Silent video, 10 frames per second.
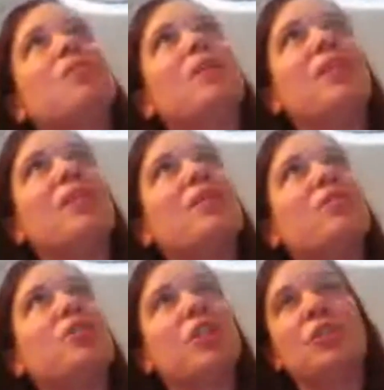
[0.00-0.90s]

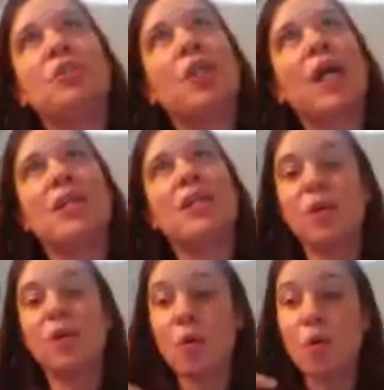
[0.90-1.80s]
you didn't
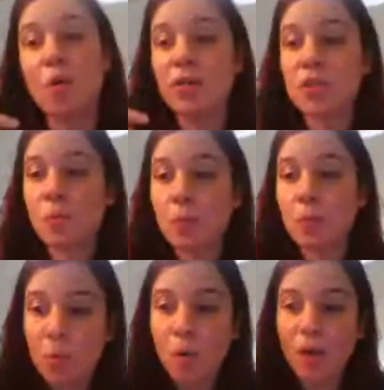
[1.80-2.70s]
transfer, or there's a
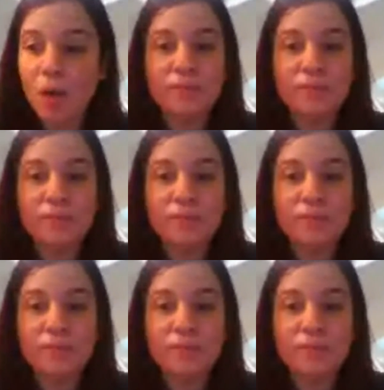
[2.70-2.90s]
big wall of